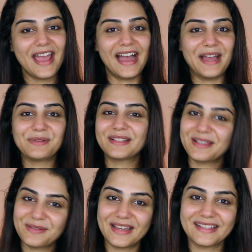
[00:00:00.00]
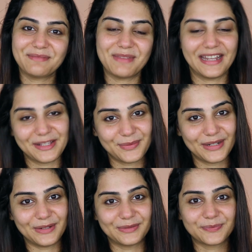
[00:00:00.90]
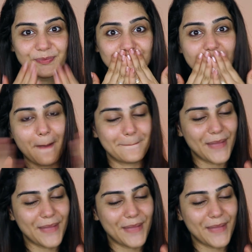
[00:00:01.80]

I will see you guys in my next video. Bye.